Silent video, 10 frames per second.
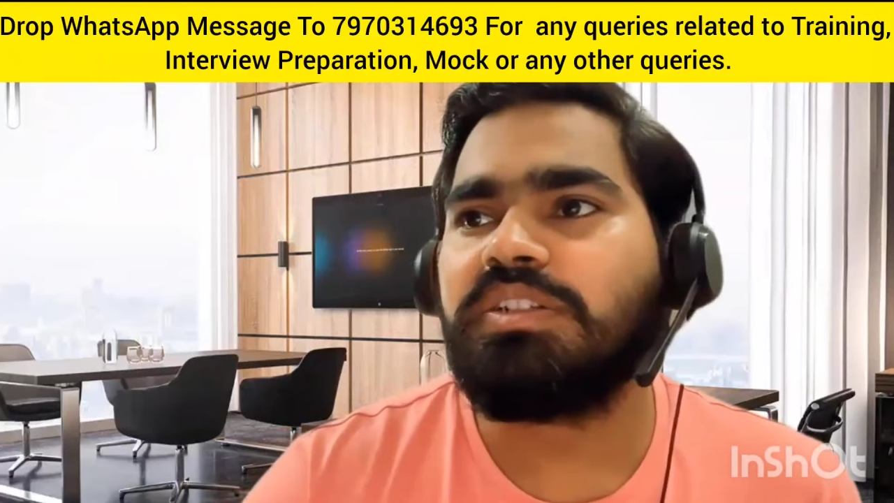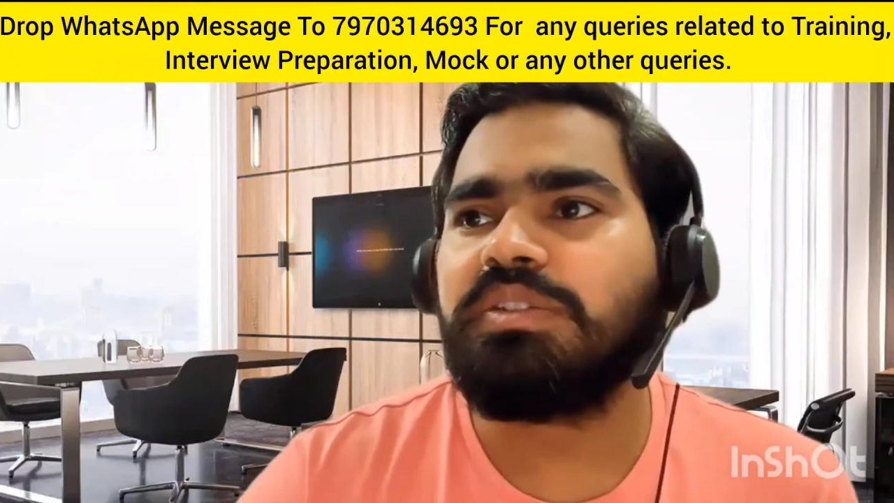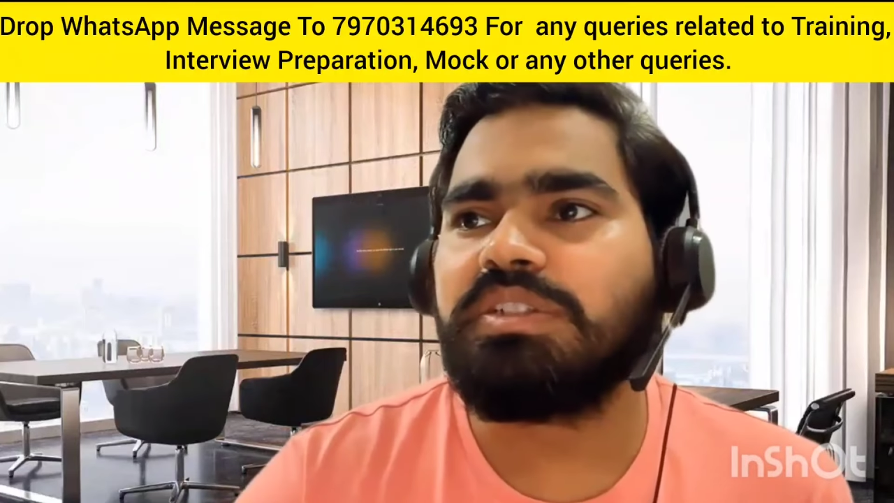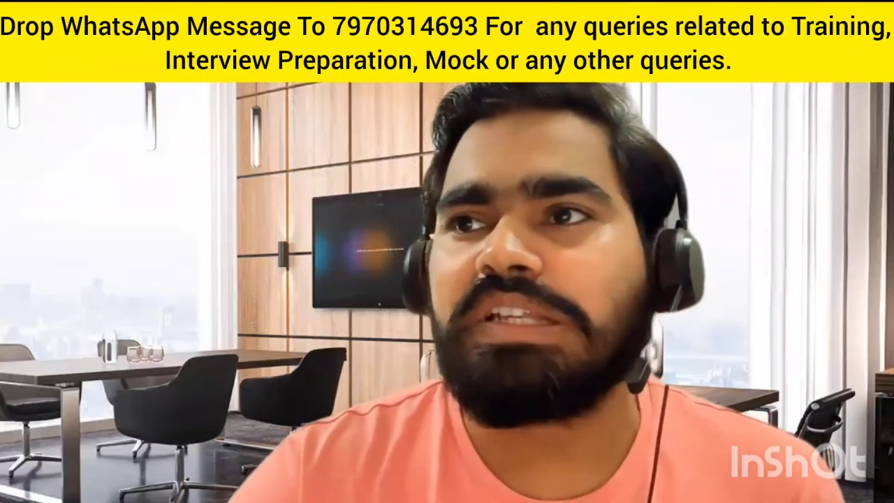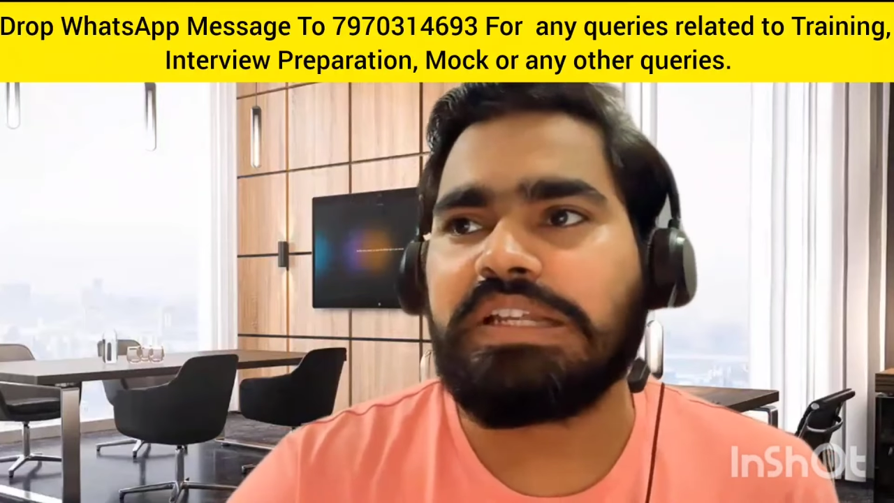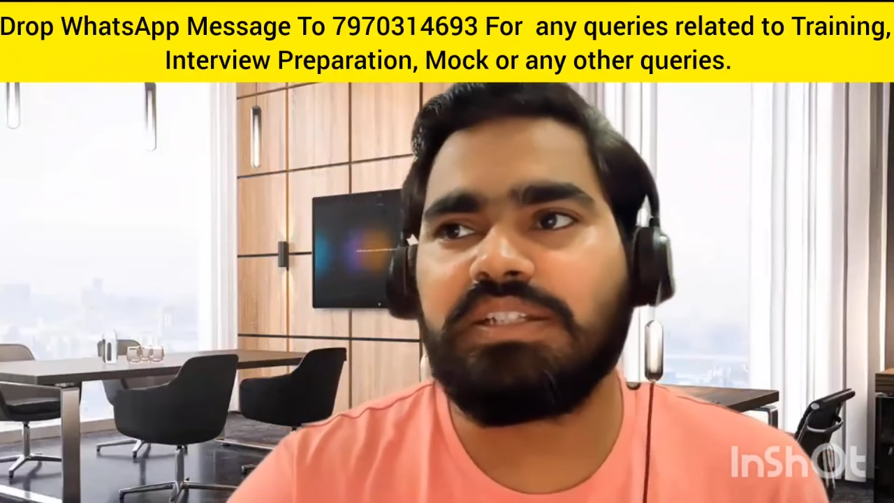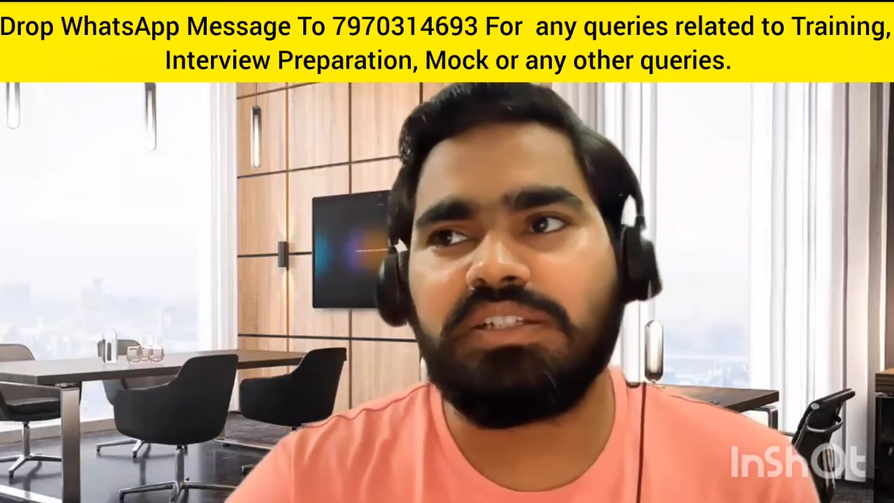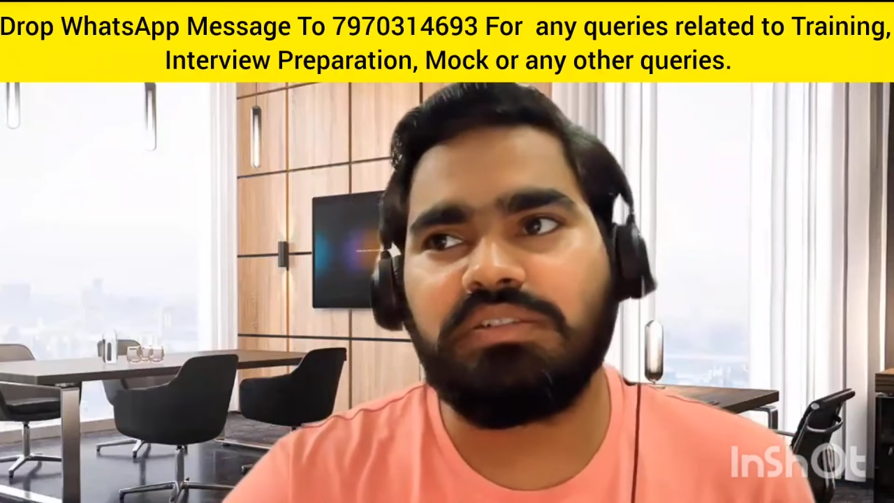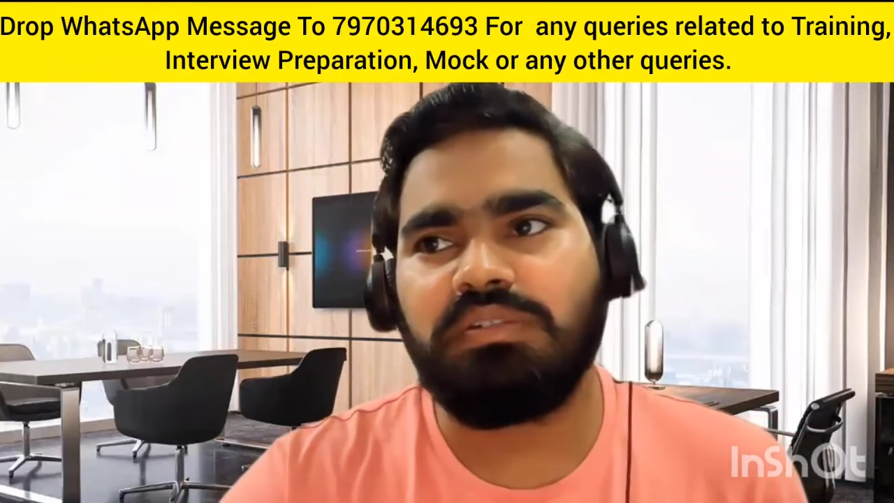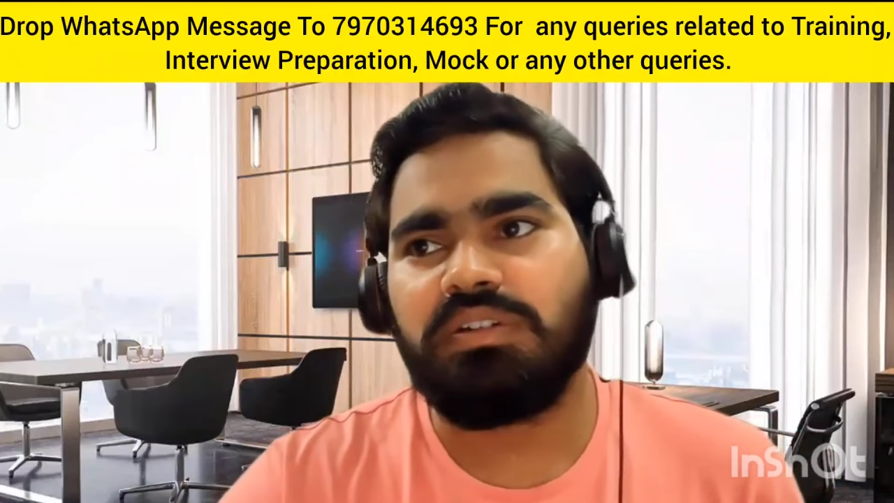instances
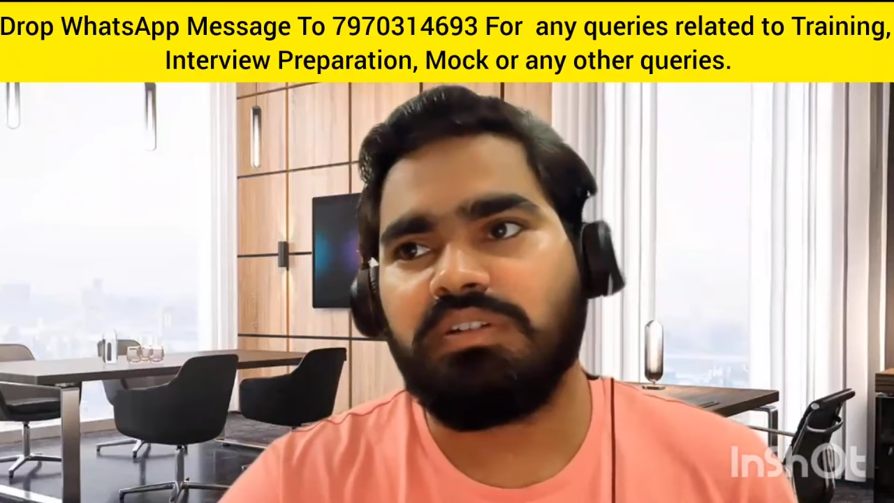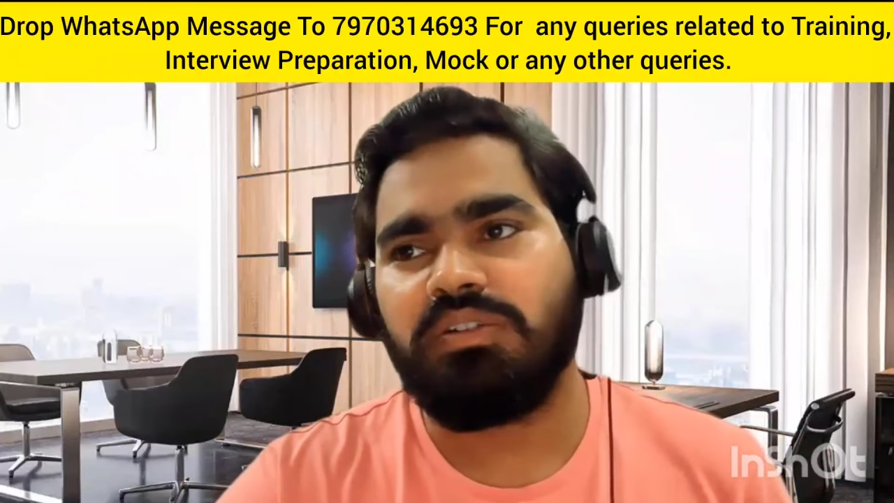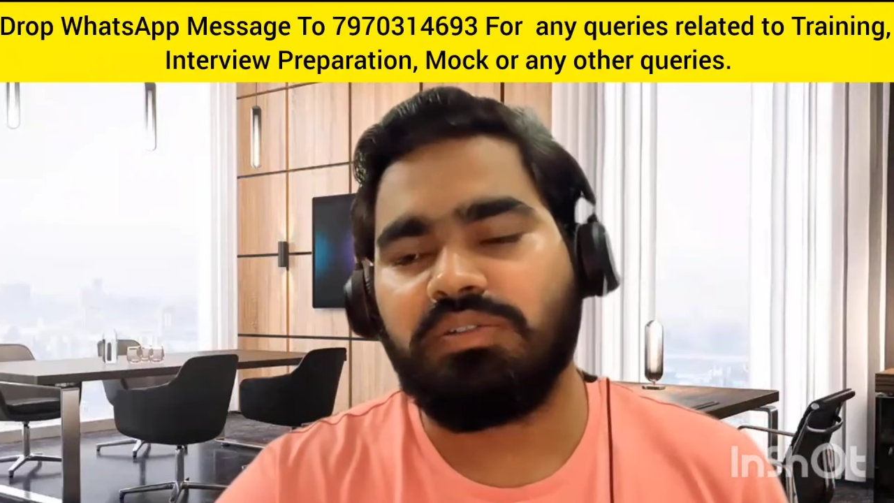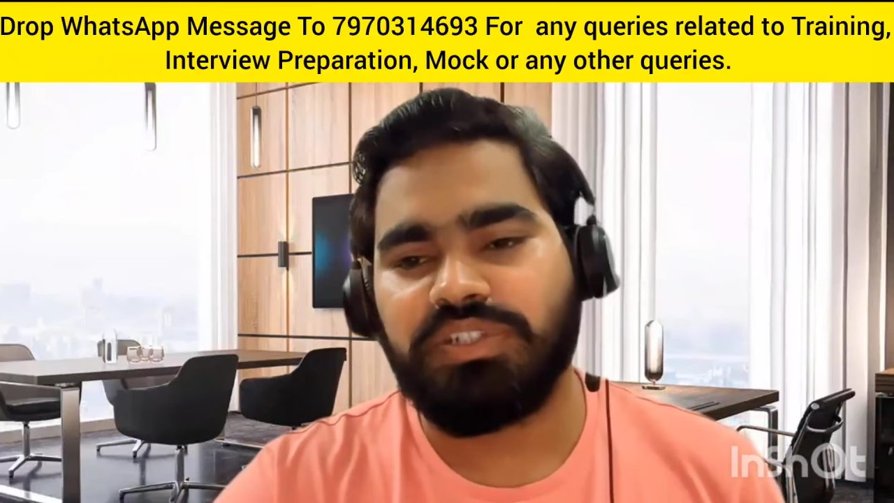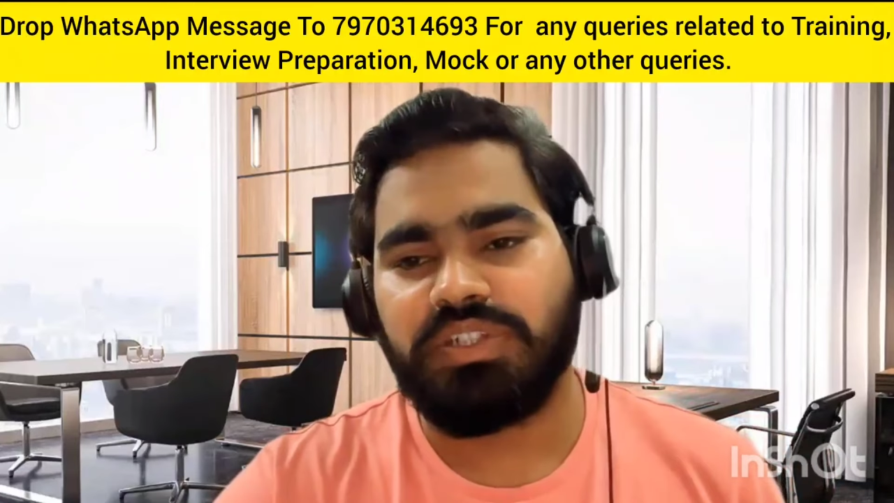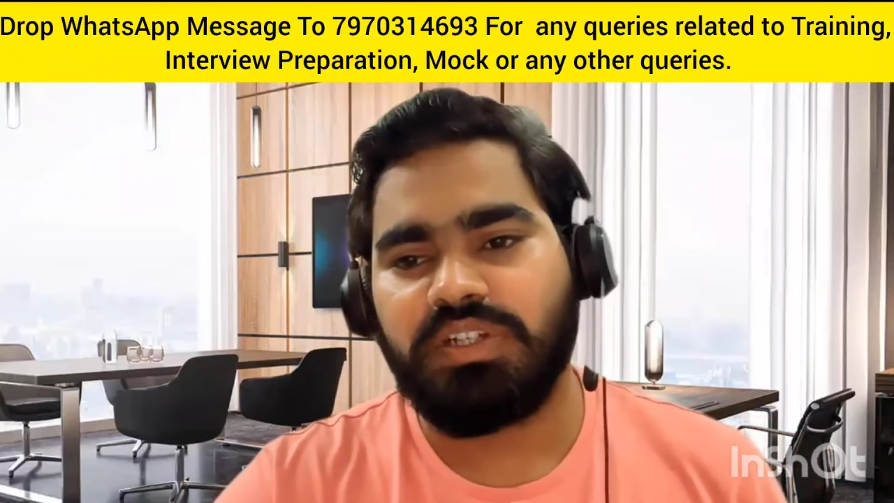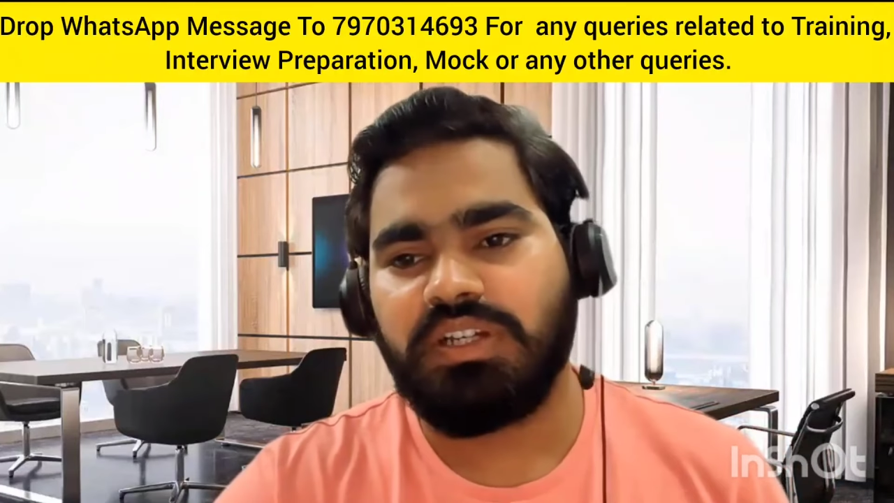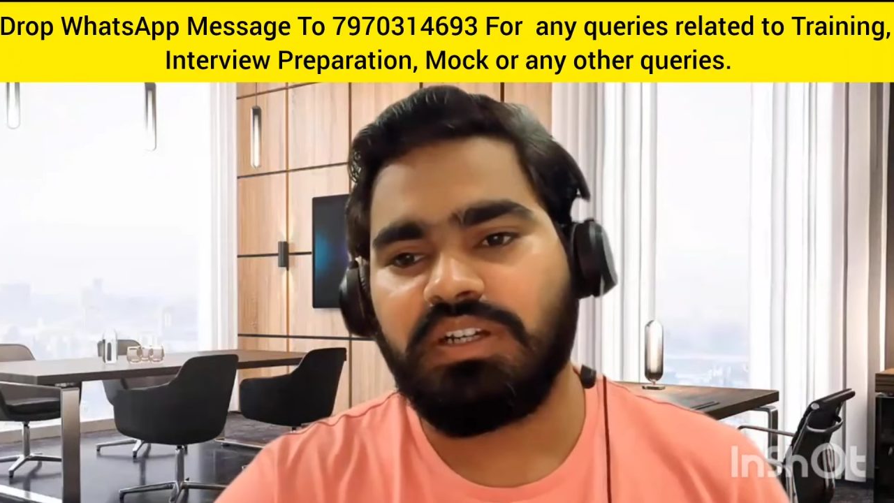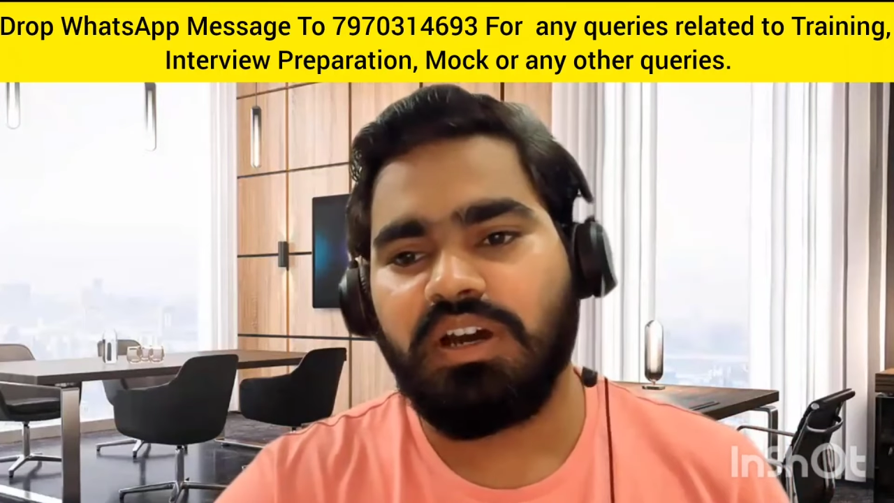you are launching, correct?